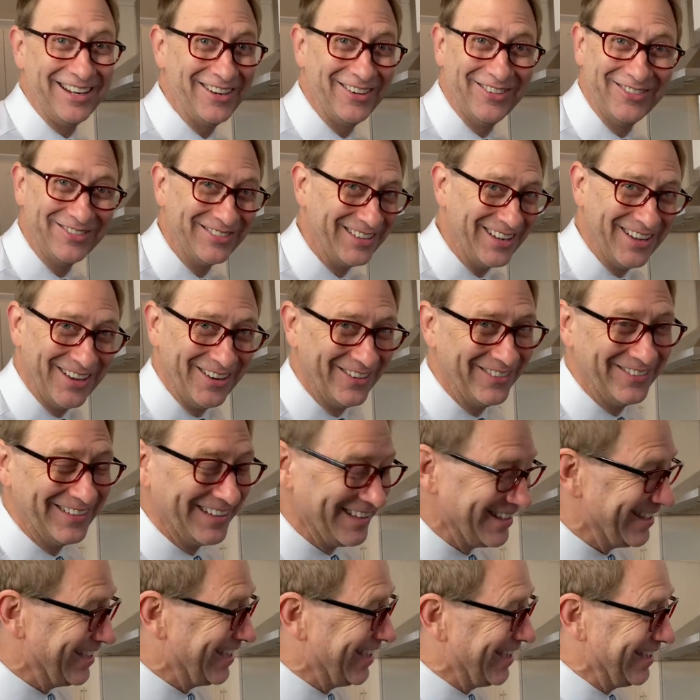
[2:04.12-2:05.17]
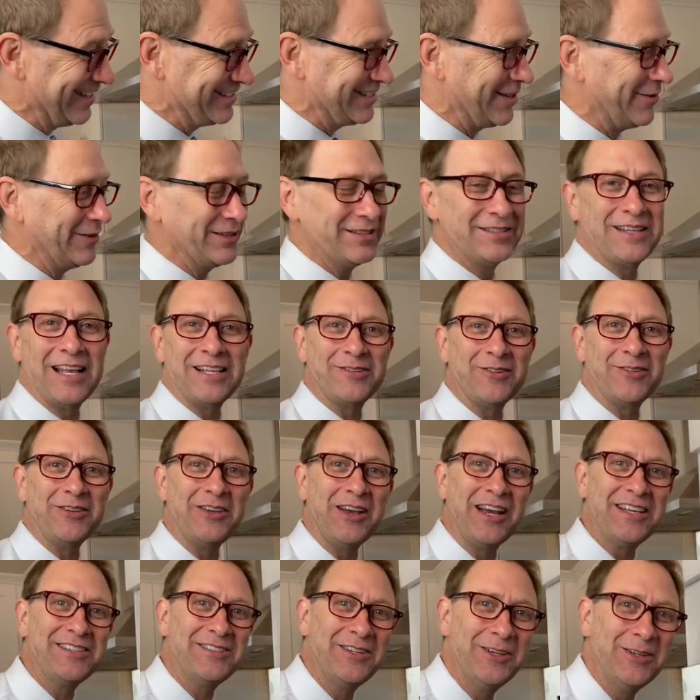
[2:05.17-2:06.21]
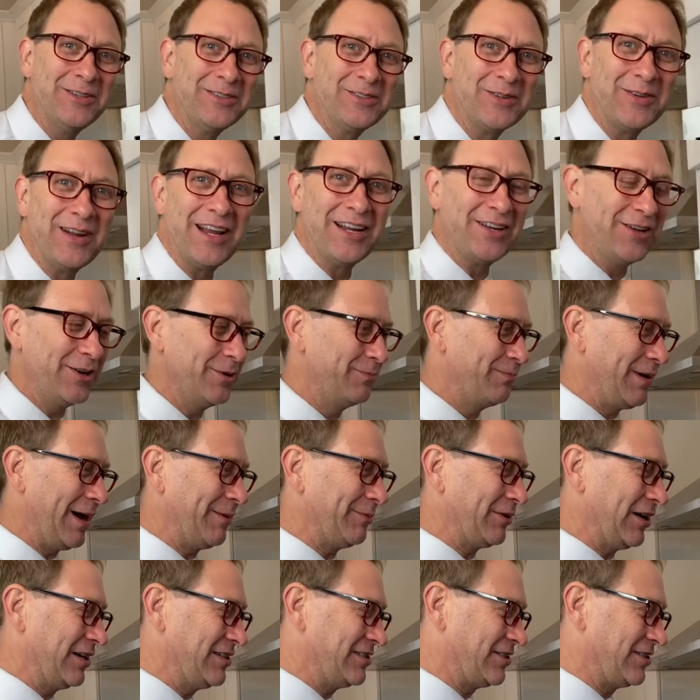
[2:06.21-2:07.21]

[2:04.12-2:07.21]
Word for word: I don't know. So that's what you guys do? That's what I do. Popcorn